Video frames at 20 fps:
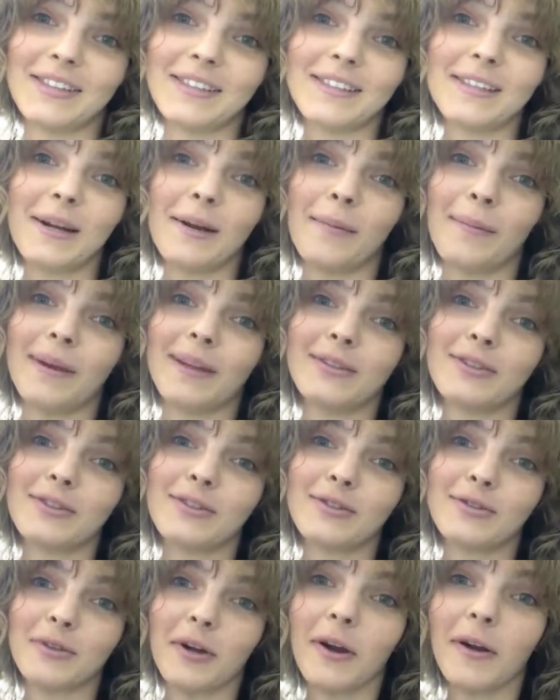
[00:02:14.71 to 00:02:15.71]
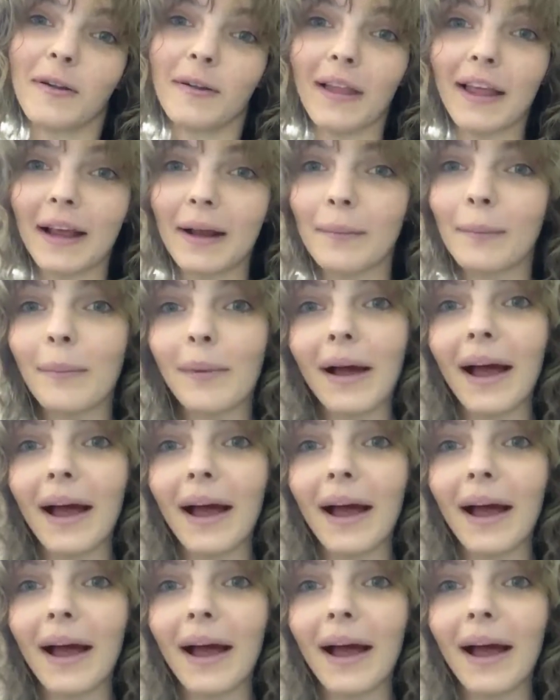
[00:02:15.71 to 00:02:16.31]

She's going to be struggling,